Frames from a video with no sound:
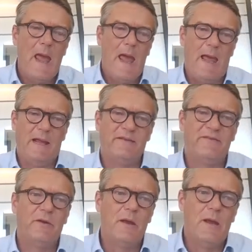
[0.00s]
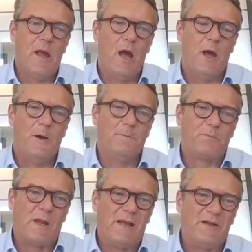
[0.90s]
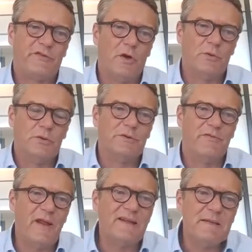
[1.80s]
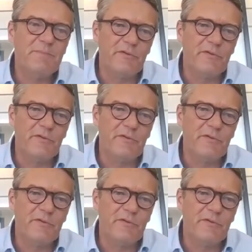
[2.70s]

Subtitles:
And so the flexible